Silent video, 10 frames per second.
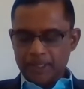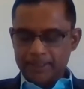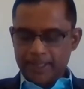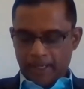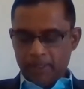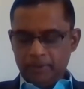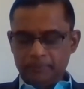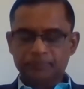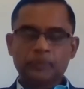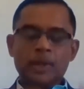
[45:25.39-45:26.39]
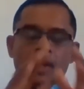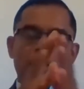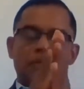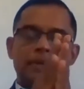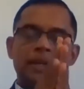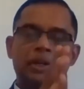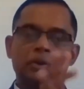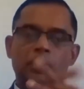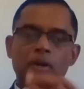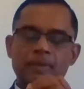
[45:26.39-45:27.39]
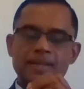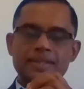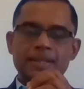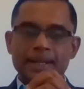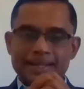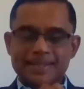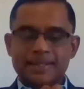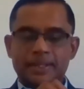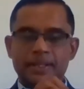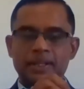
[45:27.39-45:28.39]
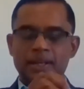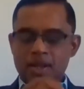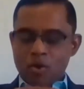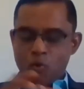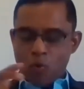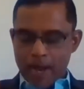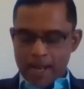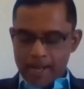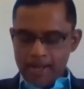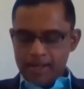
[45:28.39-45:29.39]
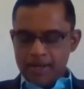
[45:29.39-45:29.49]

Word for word: Then we need to always listen well